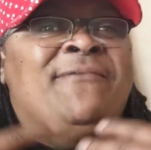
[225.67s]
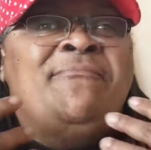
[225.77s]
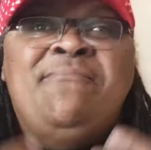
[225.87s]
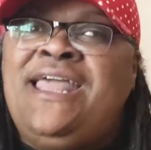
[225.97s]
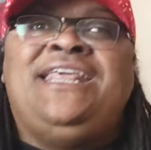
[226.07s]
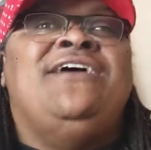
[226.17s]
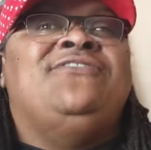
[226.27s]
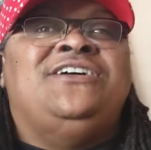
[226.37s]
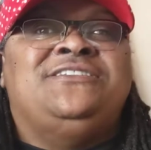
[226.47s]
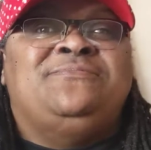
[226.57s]
Many
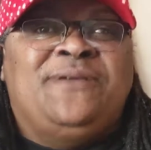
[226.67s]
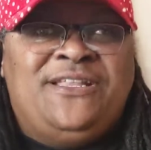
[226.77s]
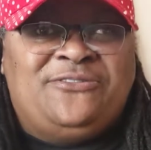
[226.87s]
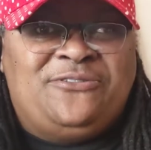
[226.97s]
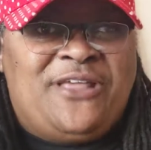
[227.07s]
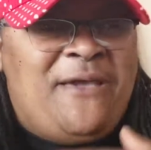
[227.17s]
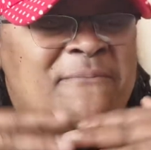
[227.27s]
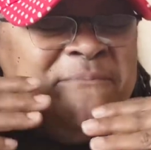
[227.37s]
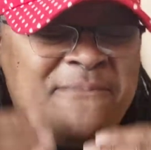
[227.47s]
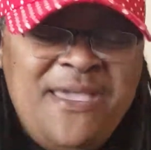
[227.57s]
of us been through
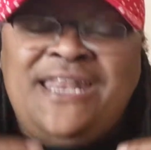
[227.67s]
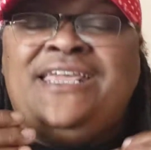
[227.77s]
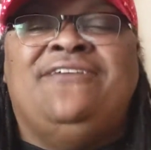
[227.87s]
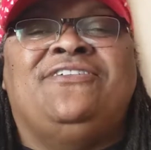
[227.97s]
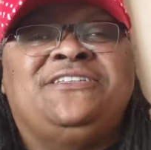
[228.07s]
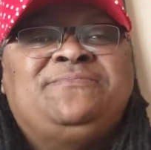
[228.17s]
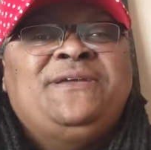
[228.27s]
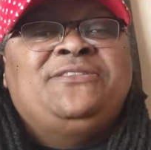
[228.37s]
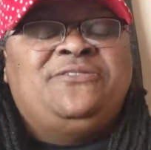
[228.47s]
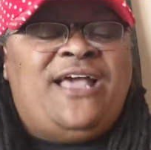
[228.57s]
that.
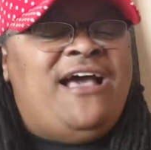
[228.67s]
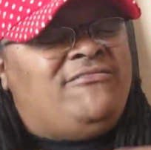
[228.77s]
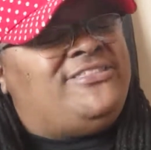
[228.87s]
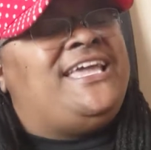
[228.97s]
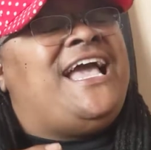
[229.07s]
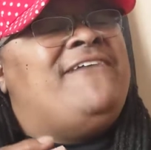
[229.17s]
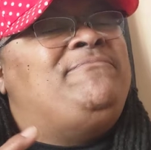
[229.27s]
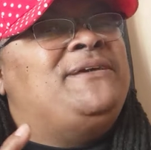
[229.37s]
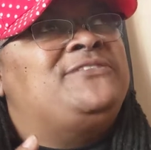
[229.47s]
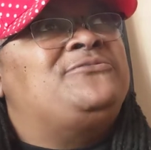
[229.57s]
I don't think
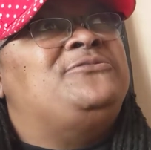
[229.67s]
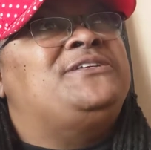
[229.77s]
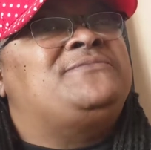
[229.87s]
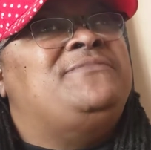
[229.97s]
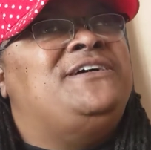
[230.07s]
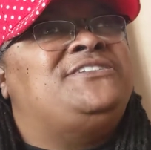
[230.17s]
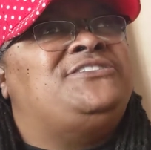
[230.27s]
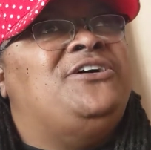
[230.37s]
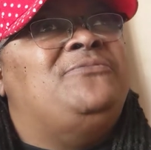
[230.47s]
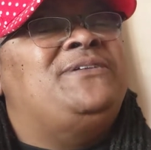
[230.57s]
I've been through it as
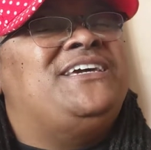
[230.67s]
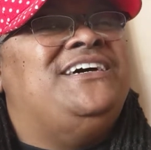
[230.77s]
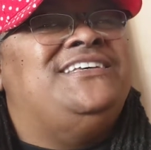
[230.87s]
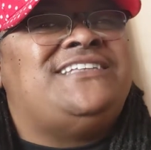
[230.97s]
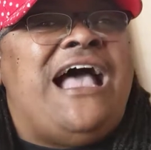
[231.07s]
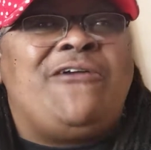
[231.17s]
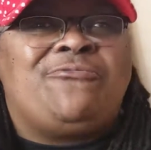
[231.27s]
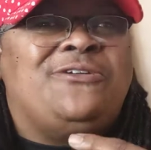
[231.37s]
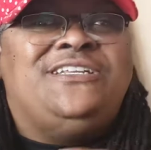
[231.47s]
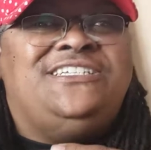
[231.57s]
much, though, because I
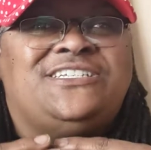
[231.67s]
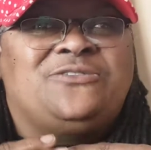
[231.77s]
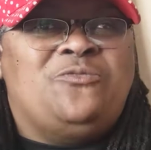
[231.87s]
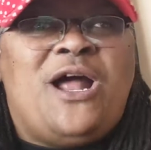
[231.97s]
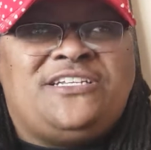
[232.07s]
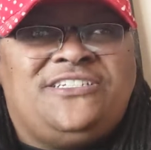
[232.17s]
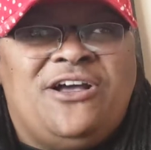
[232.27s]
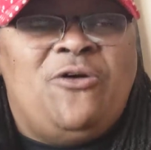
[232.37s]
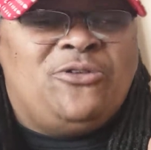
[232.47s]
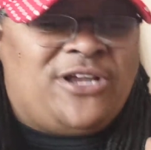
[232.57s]
really just watched
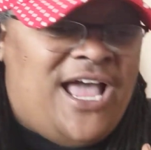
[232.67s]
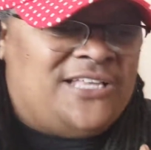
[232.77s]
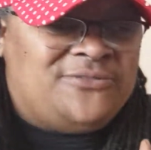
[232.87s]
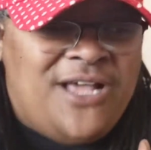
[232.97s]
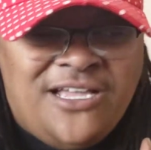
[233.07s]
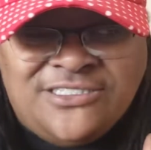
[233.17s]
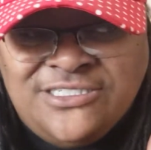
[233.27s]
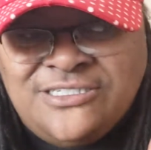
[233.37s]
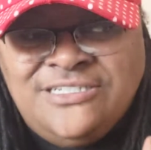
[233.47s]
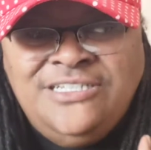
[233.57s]
the older guys when I was
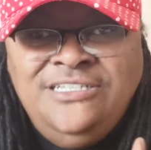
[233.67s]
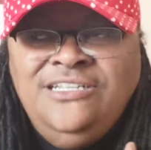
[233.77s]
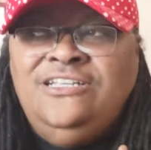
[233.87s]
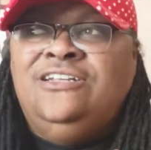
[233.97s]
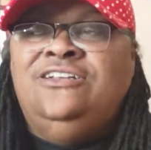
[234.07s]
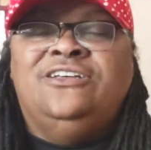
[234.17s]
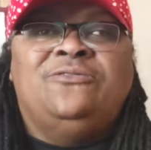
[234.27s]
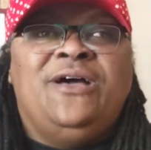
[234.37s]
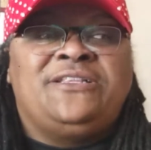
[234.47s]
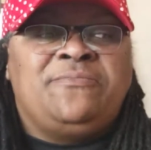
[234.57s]

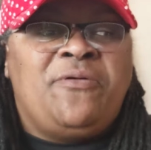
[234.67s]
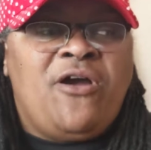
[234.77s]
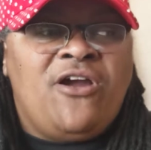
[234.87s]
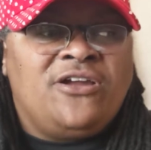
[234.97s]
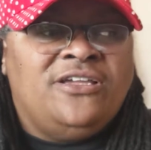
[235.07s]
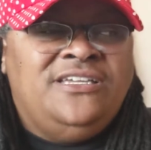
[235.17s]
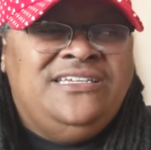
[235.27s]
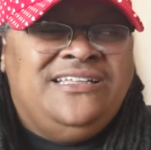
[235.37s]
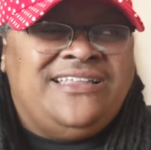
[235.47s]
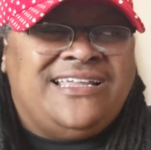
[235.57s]
little at the park.
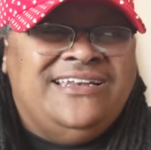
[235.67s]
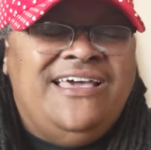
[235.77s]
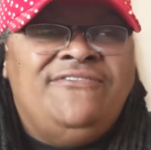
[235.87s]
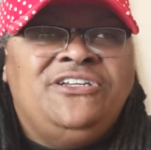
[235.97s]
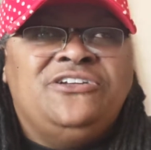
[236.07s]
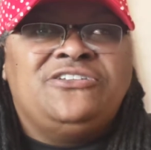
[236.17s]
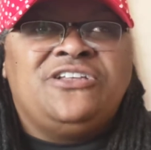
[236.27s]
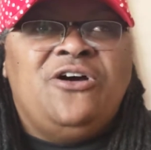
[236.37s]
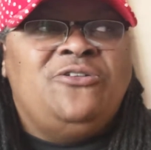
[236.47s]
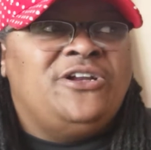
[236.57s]
I think 11
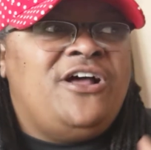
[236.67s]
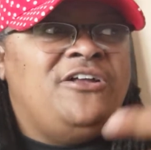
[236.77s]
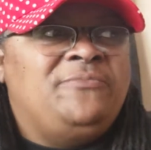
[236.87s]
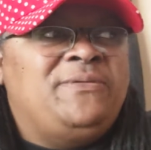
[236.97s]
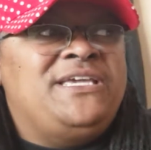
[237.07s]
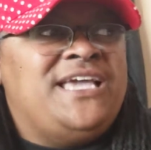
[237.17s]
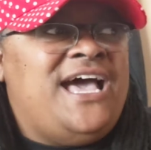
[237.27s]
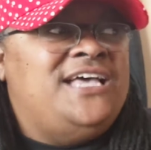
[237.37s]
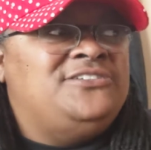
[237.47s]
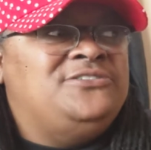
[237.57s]
years old, and all the big
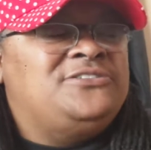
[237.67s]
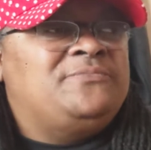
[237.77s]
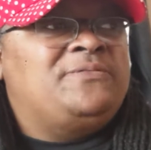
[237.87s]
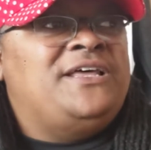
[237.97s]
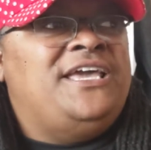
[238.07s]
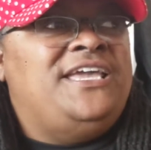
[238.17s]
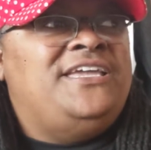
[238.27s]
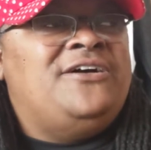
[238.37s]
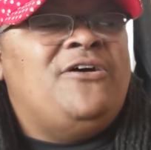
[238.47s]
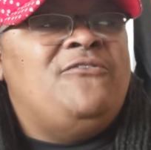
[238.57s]
guys used to
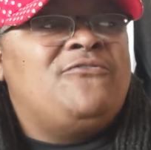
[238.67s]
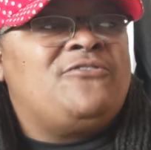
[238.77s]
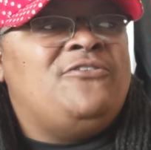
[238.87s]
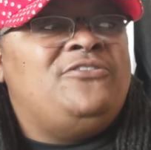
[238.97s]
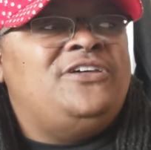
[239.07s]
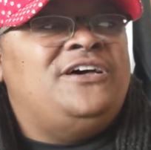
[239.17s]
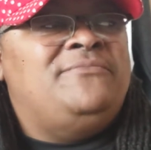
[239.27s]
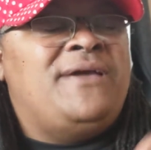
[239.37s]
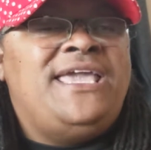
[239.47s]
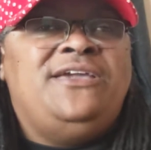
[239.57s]
play over on the
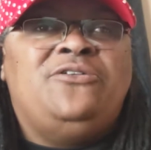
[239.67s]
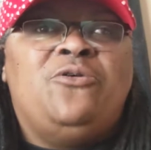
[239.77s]
main